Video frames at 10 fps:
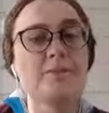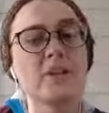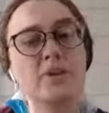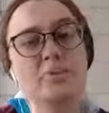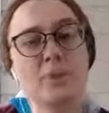
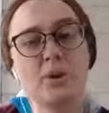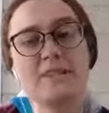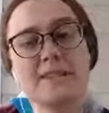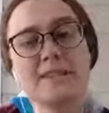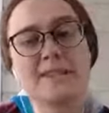You
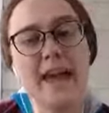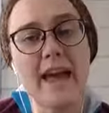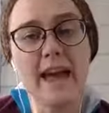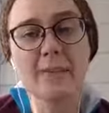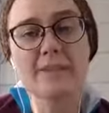process the
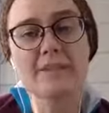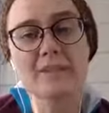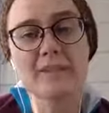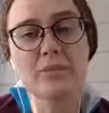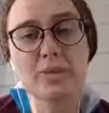hours that
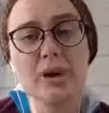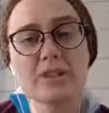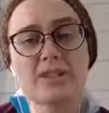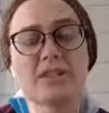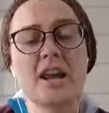they've
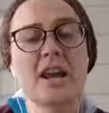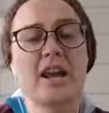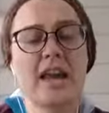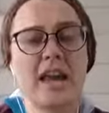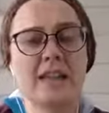worked,
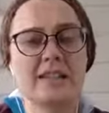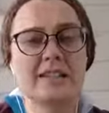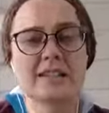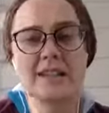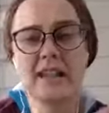and
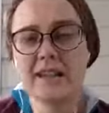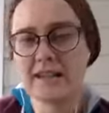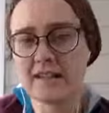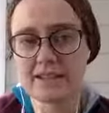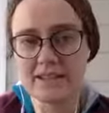
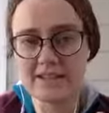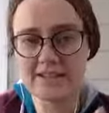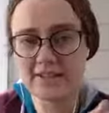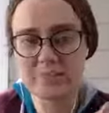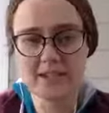
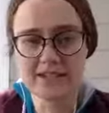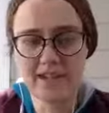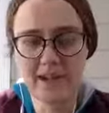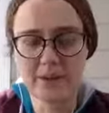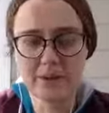that's
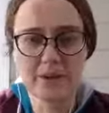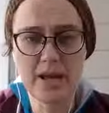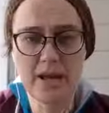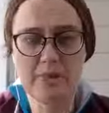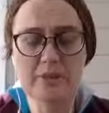how
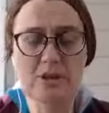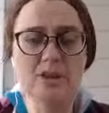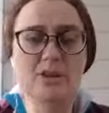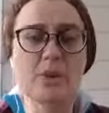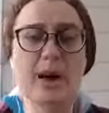you
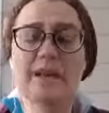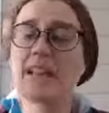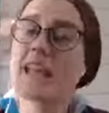do it.